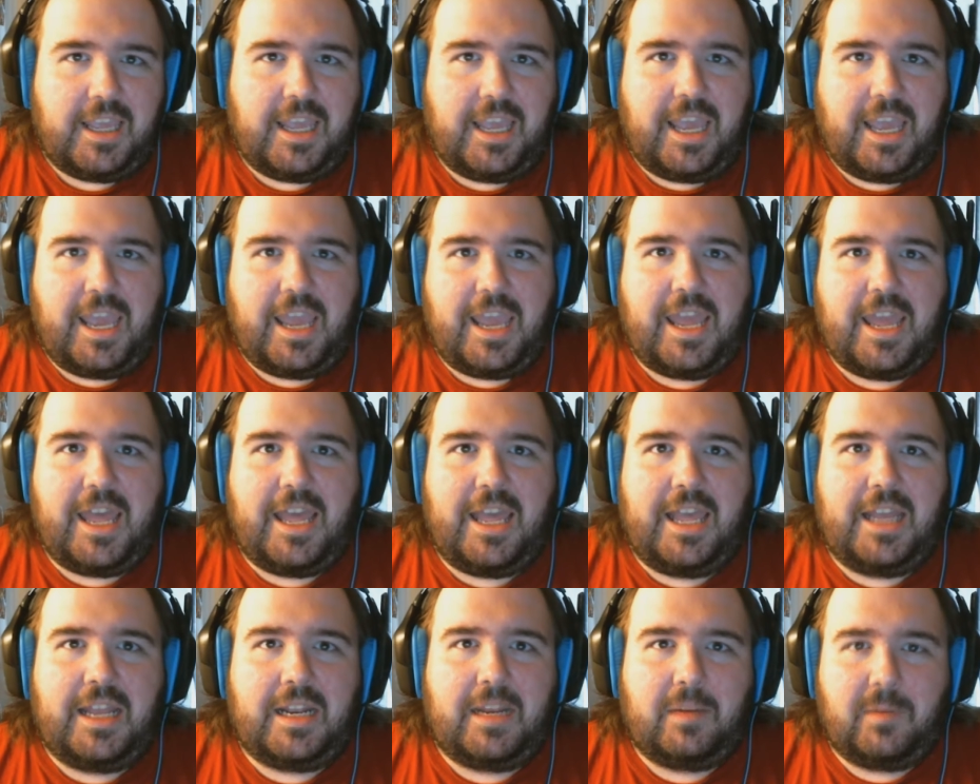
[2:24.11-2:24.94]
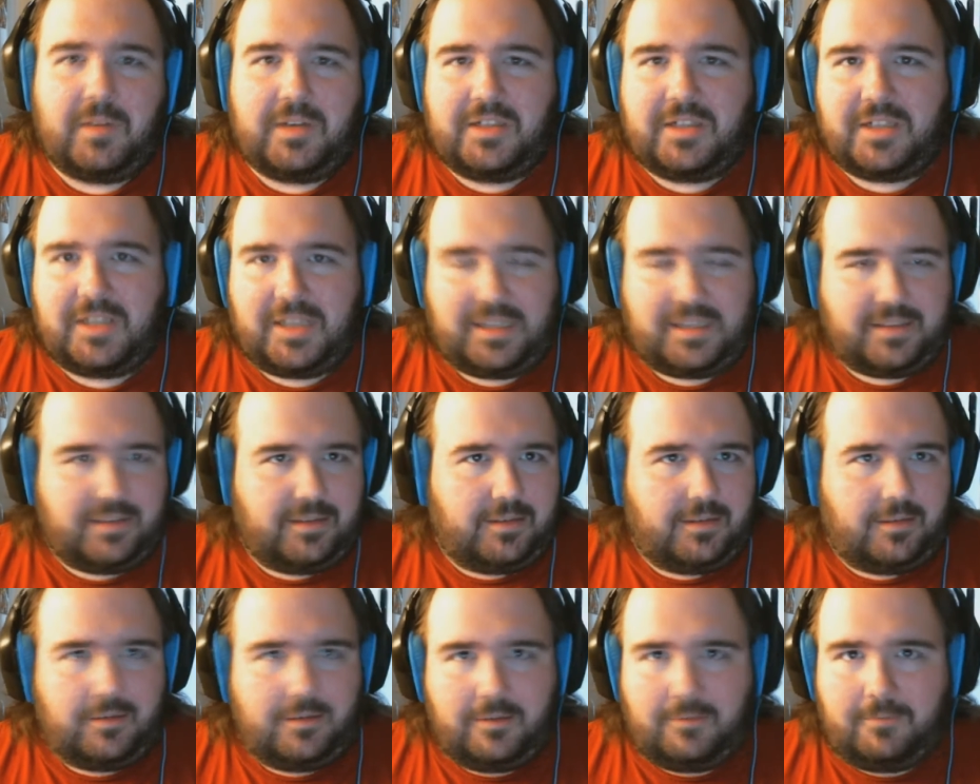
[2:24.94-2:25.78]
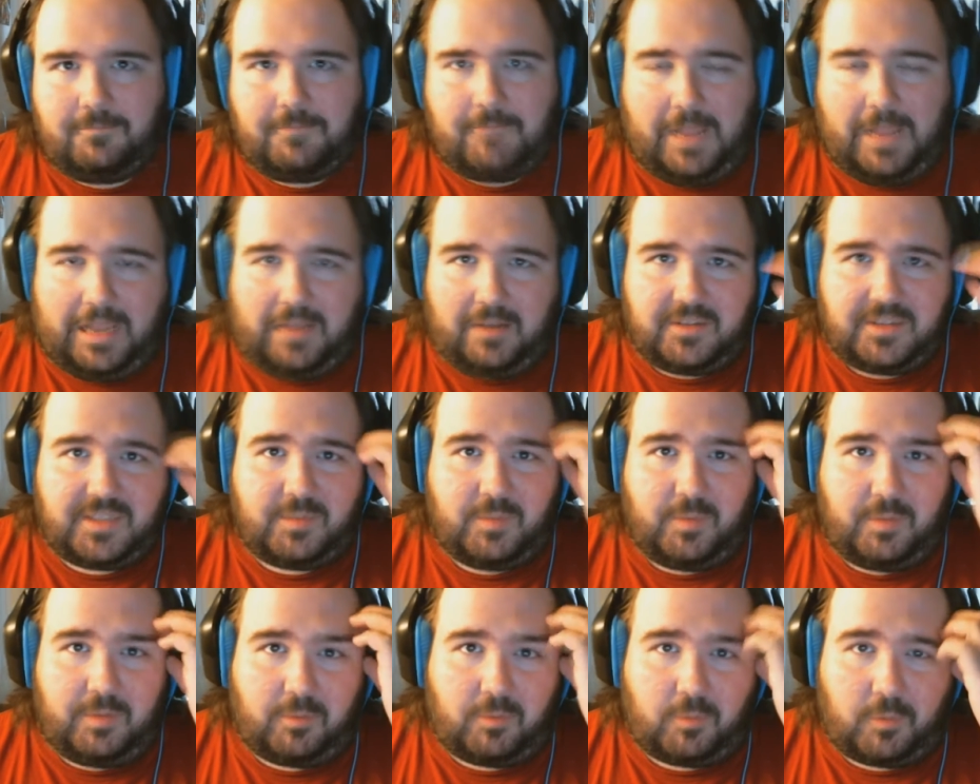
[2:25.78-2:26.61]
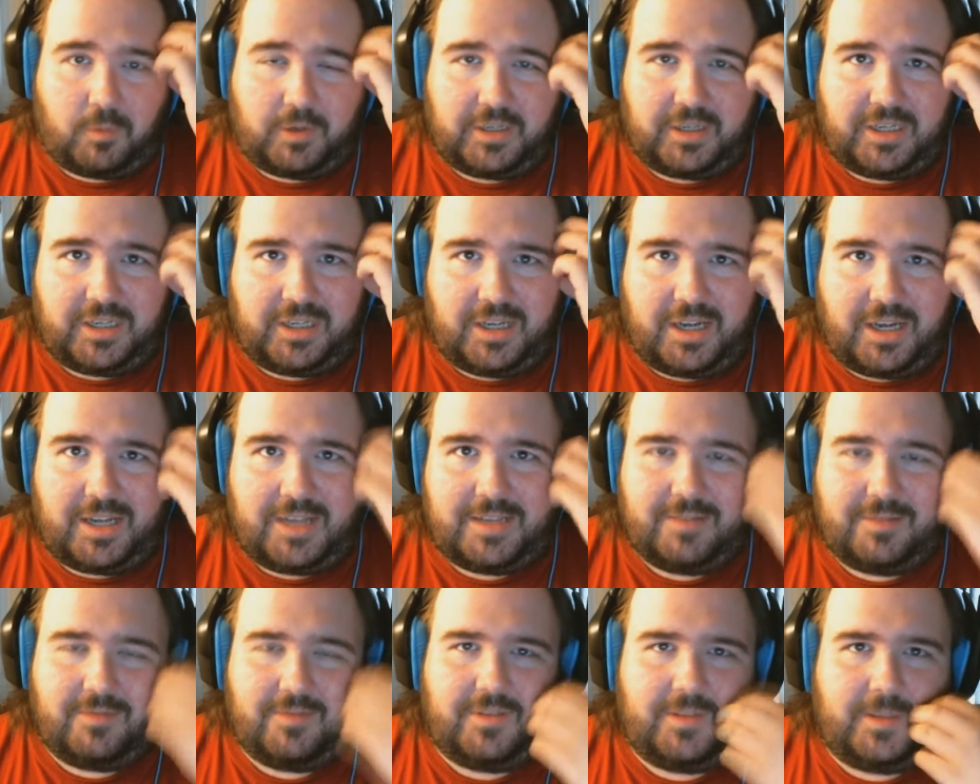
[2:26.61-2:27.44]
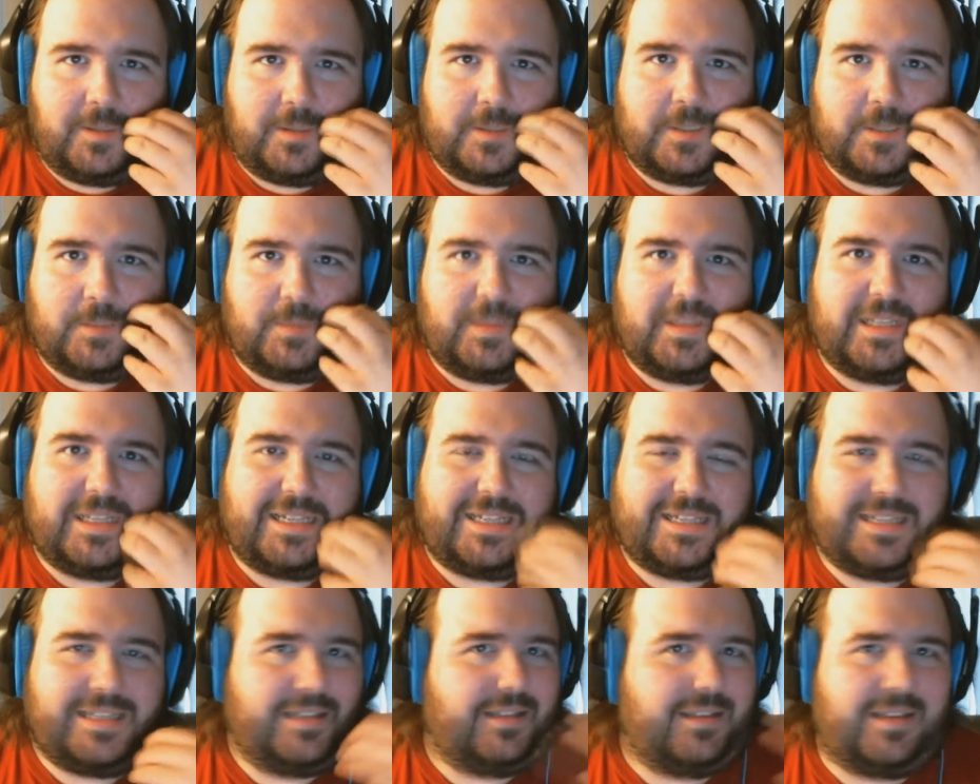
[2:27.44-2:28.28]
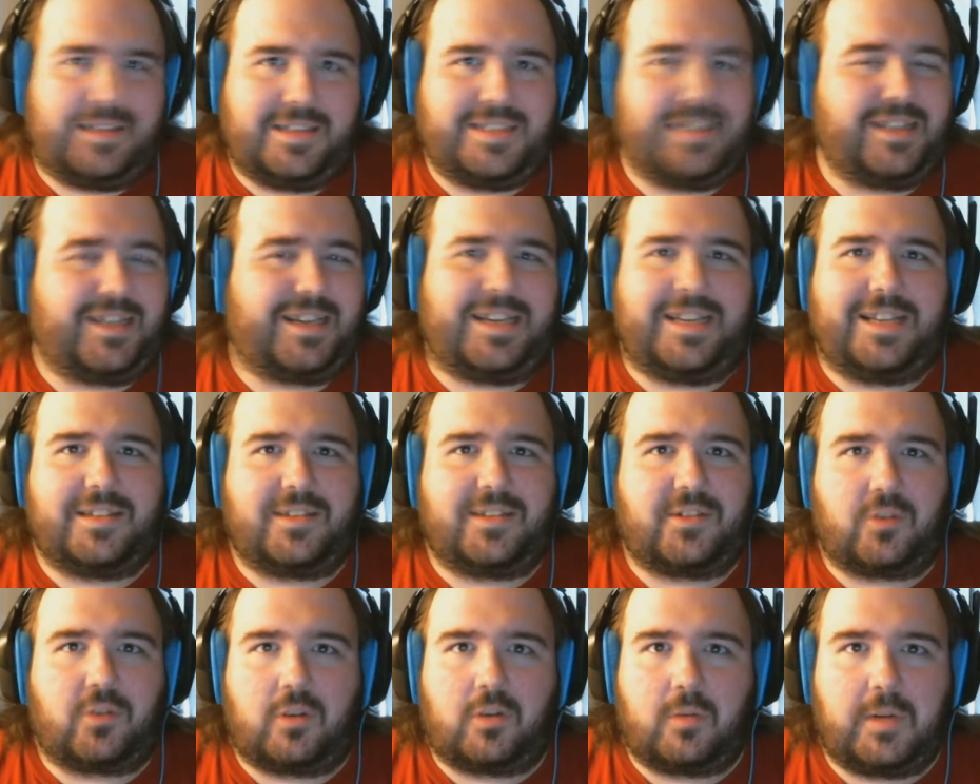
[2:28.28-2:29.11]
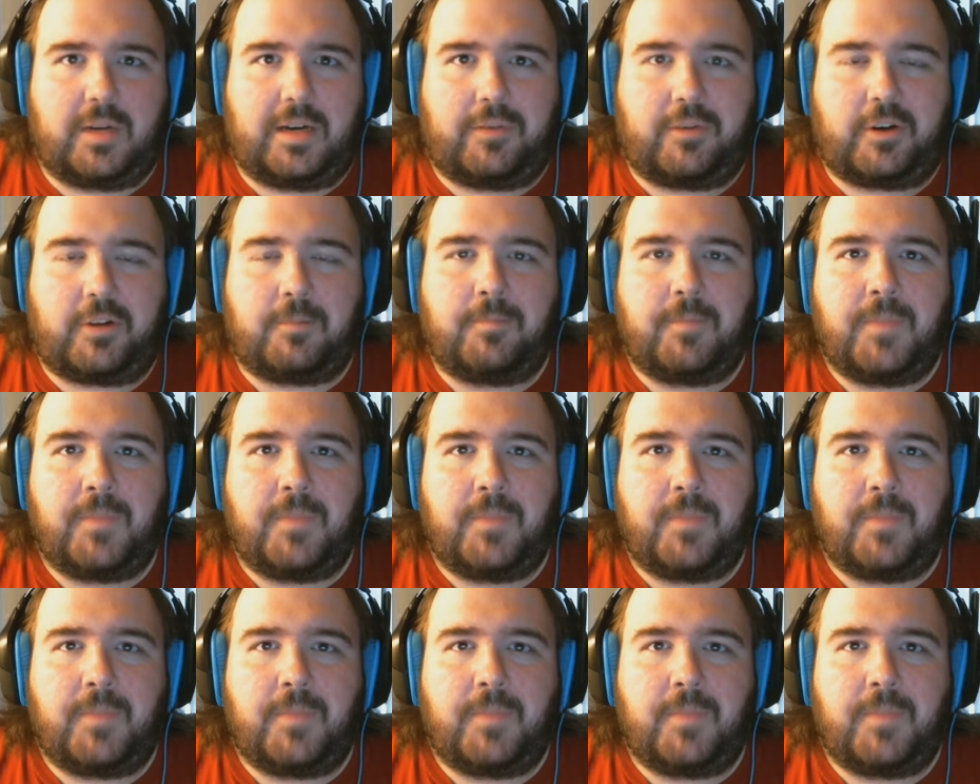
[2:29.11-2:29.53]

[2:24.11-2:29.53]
And I went into like the little house we were working on. It used to be like a, a secondhand store or whatever.